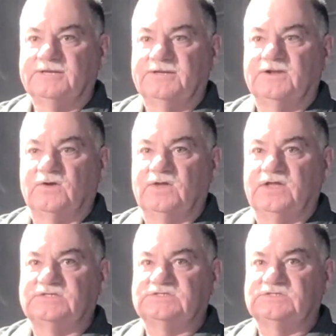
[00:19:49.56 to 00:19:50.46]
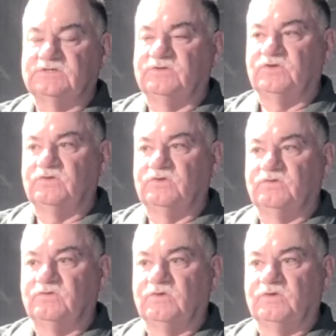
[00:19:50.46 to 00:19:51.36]
you know, it's
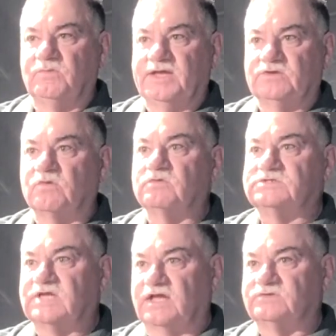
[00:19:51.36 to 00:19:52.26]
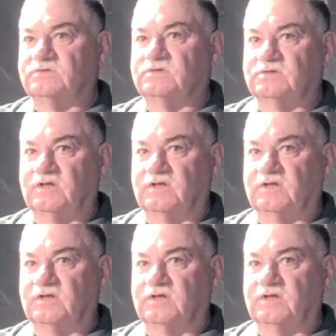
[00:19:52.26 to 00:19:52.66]
you make your own schedule.